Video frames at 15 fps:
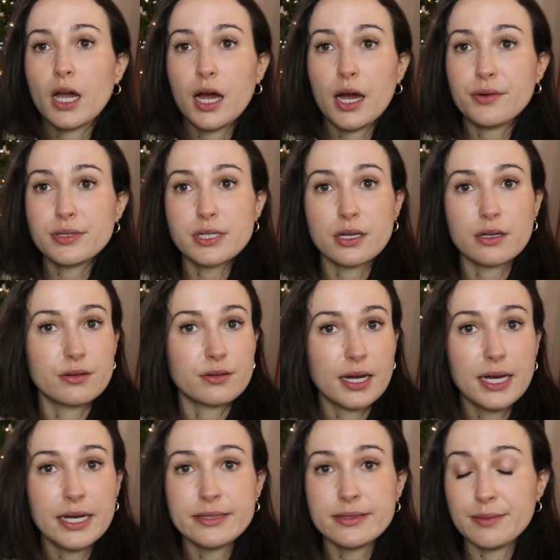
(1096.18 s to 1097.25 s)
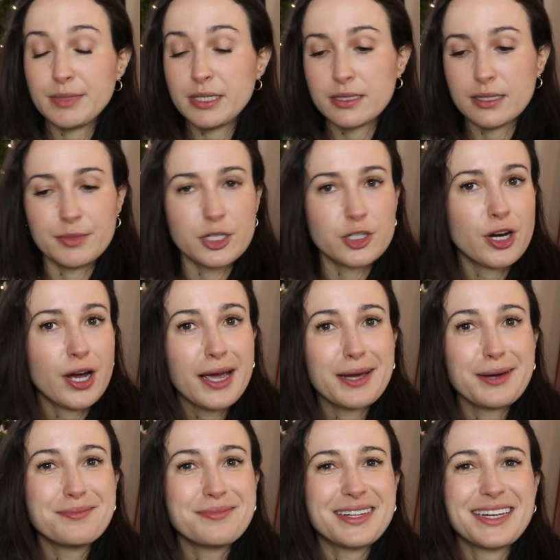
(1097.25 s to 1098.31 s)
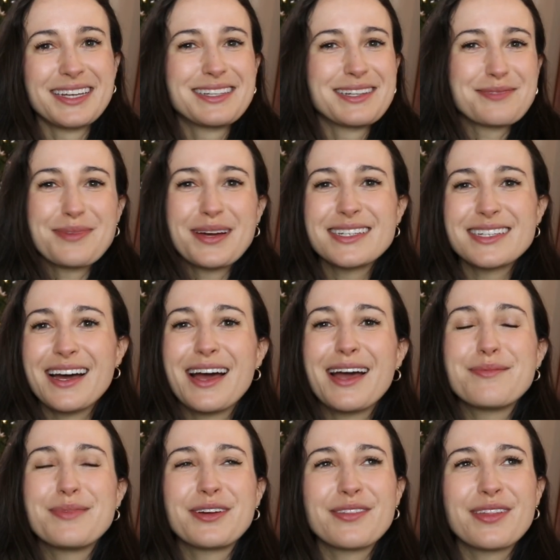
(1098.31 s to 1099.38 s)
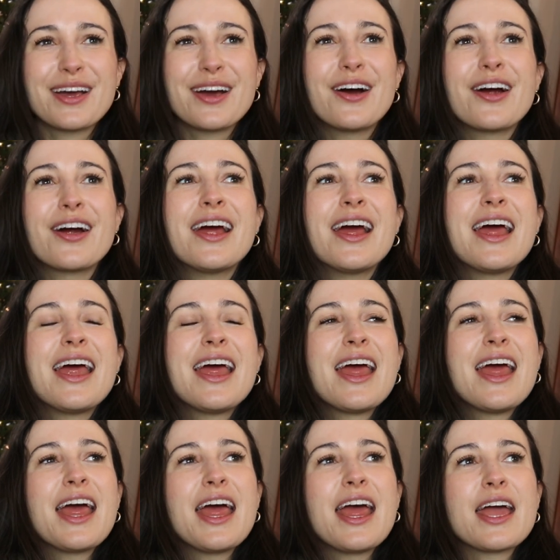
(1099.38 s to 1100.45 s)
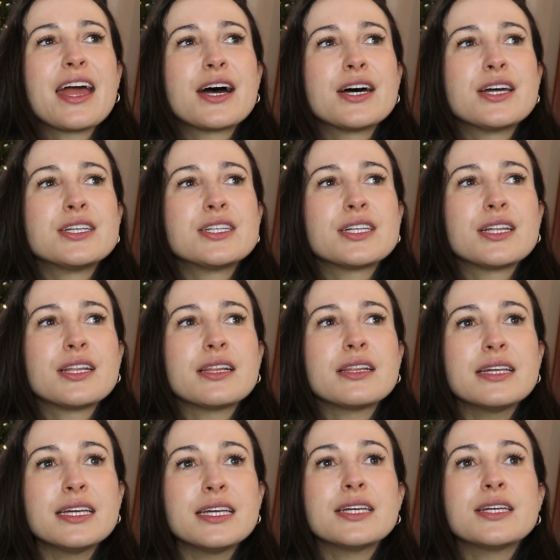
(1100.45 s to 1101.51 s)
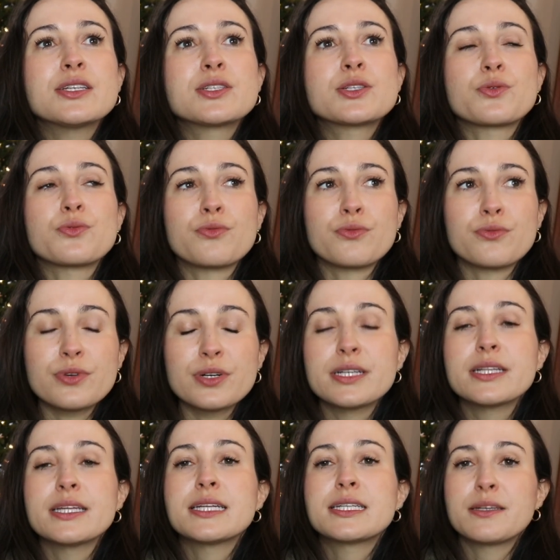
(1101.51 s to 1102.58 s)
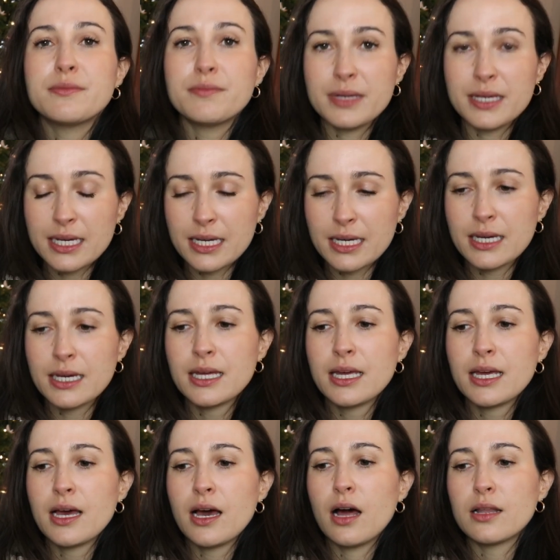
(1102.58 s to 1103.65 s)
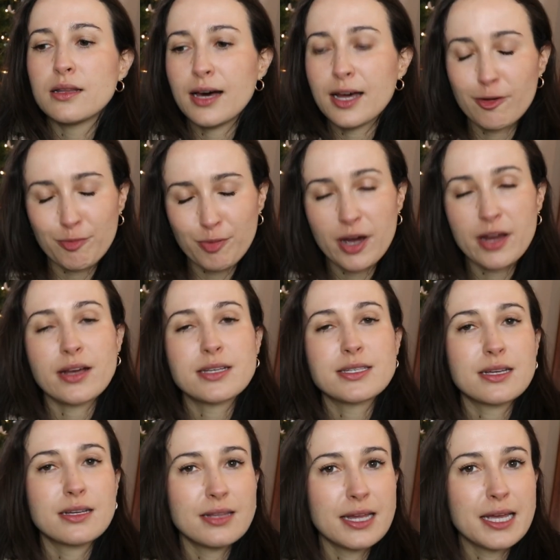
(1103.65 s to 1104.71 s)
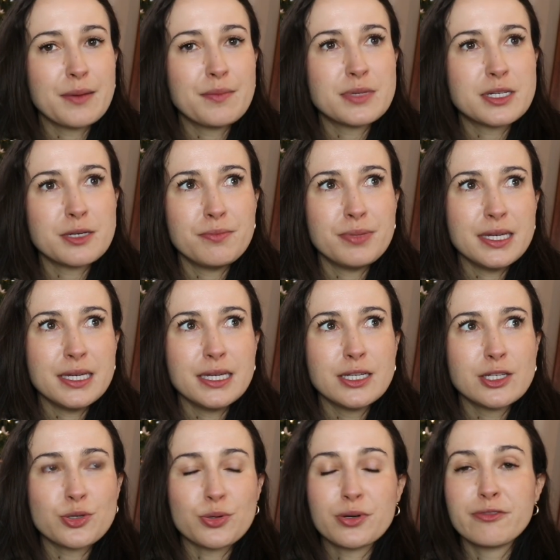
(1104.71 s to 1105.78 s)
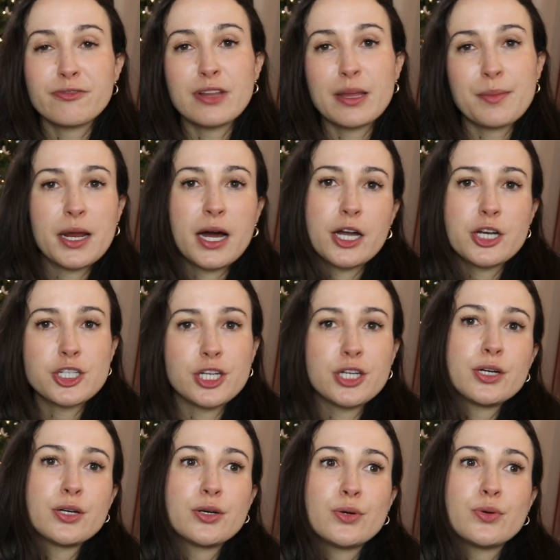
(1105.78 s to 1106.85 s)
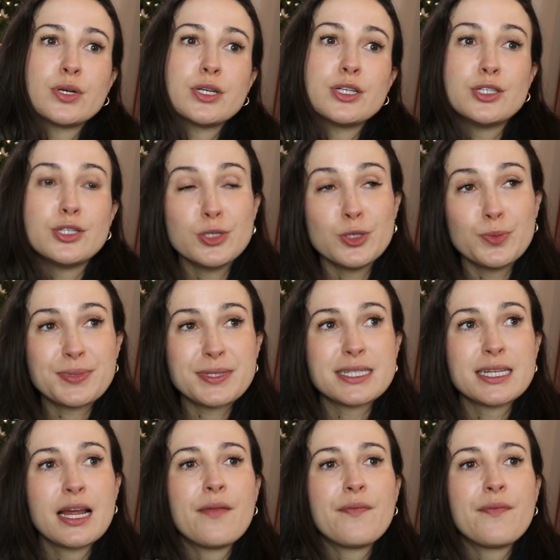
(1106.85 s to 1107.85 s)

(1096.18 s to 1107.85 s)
I was like, okay, let me try them. This is my time, here they are. And these really, to me, a lot of products claim to be sort of Flamin' Hot Cheeto dupes.